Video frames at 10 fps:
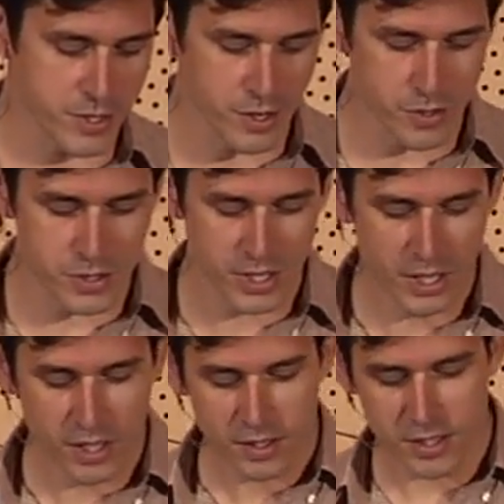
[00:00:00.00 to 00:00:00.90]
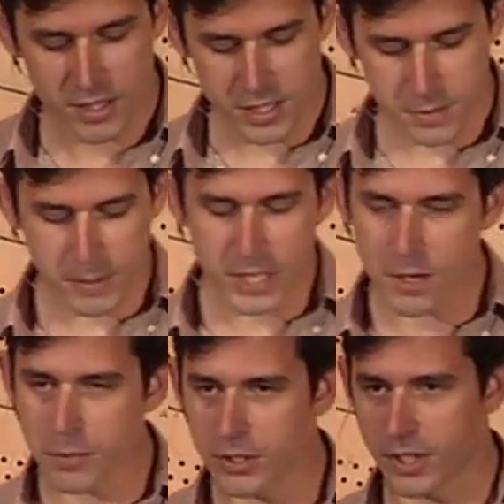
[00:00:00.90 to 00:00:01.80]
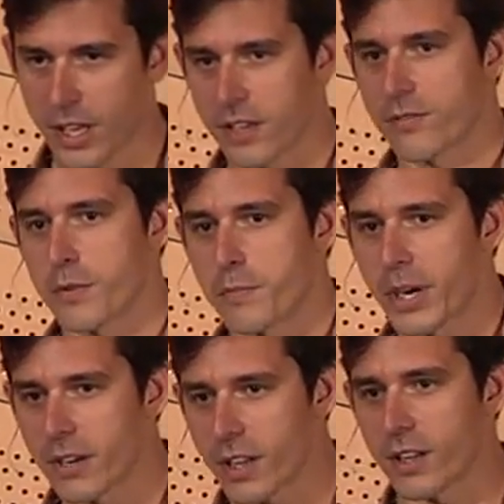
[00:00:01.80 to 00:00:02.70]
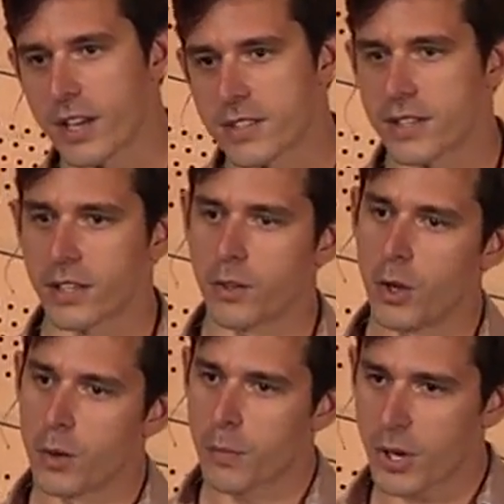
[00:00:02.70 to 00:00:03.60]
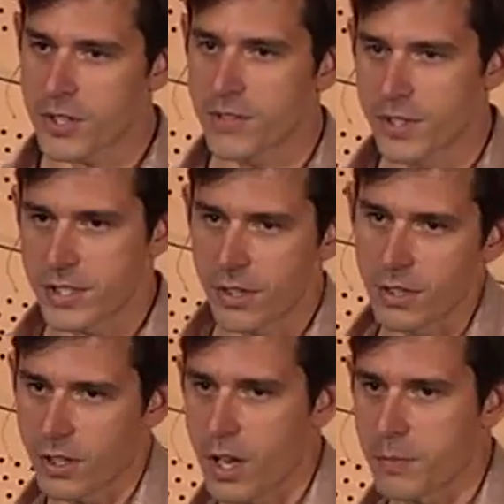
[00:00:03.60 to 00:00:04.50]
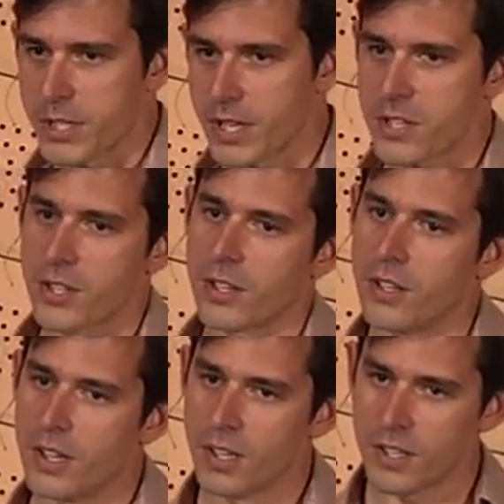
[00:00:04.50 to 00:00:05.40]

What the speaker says: shows that the speed up you'll get from parallelizing parts of a serial computation